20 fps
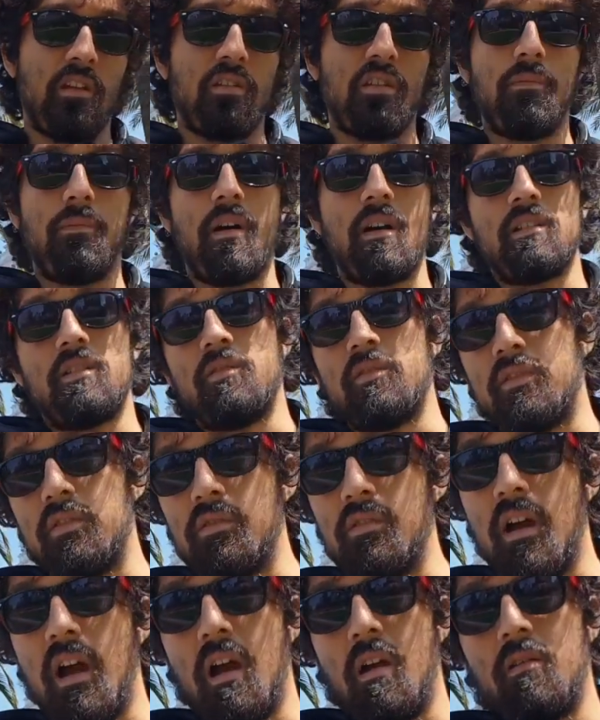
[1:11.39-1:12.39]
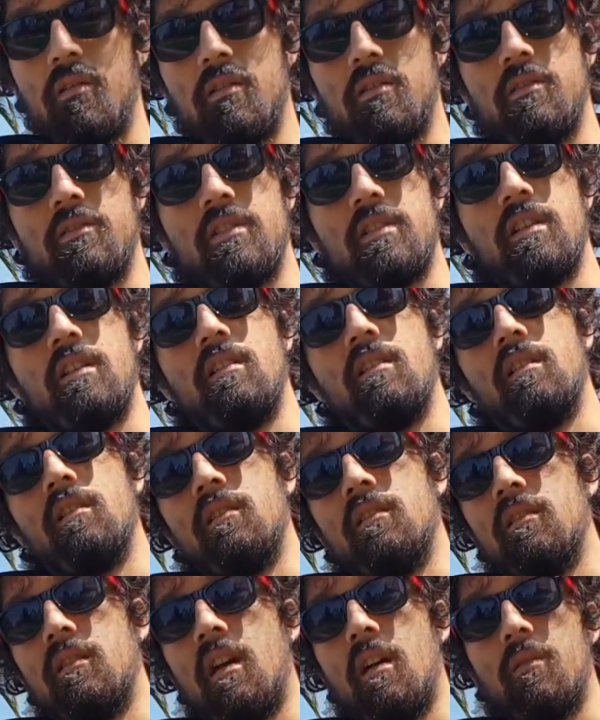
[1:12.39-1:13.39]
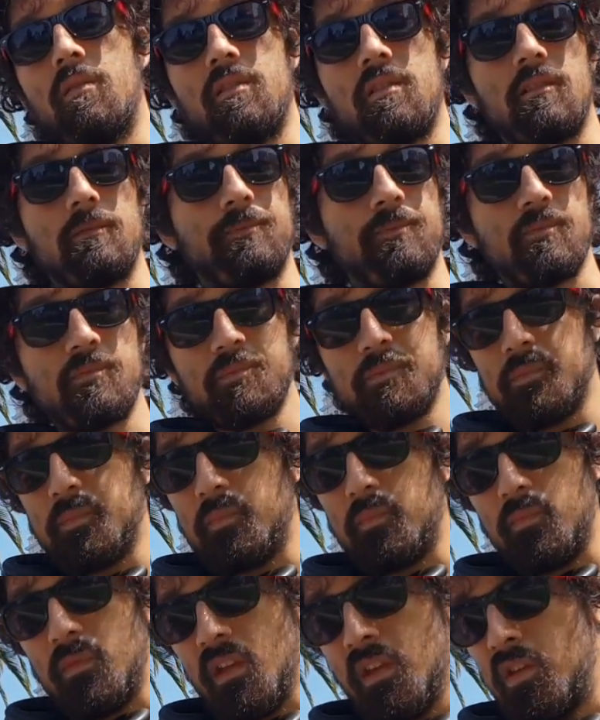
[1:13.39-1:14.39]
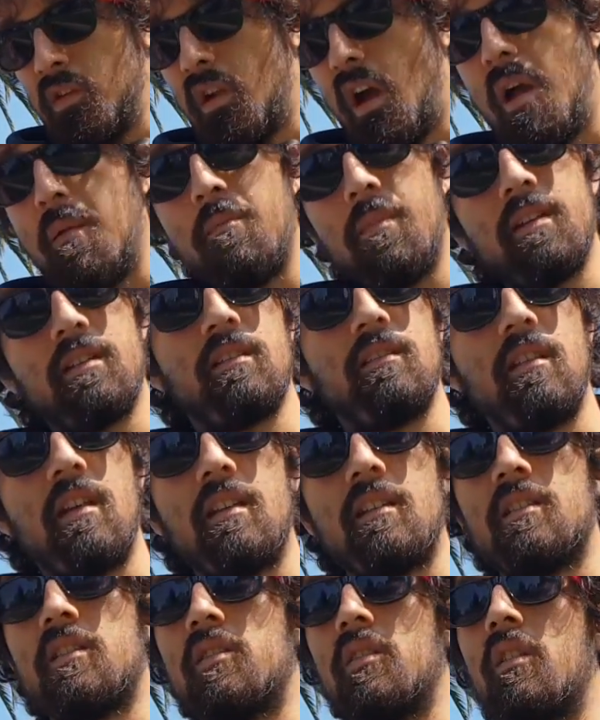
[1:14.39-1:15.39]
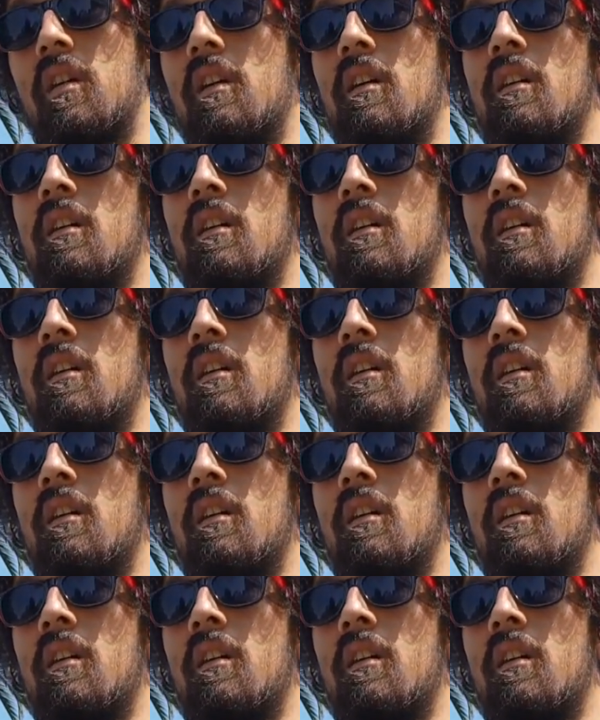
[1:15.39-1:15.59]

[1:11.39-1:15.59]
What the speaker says: the bus for 2 hours here, I missed this, so